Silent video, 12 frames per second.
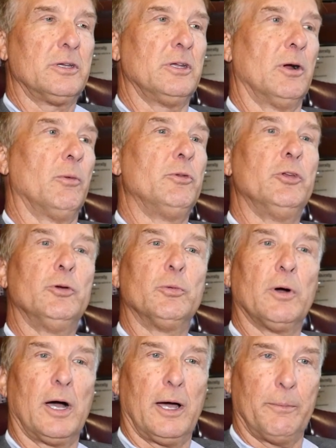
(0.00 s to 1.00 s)

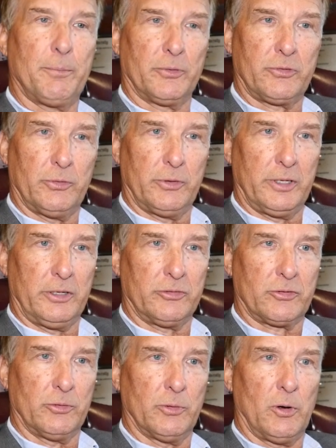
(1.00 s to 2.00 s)
new opportunities
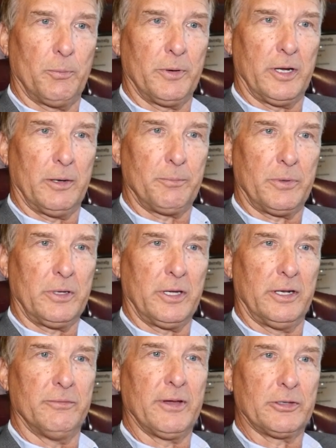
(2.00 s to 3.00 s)
to open up
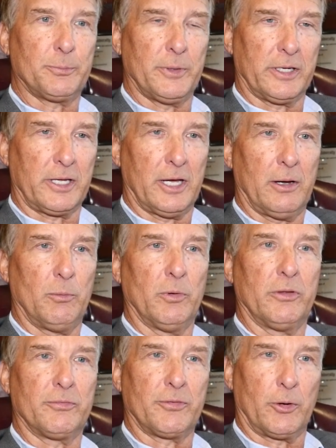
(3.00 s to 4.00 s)
an investment account
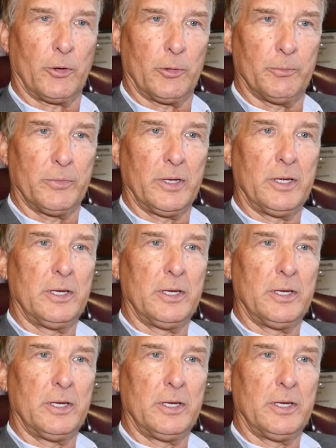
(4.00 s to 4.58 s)
with a firm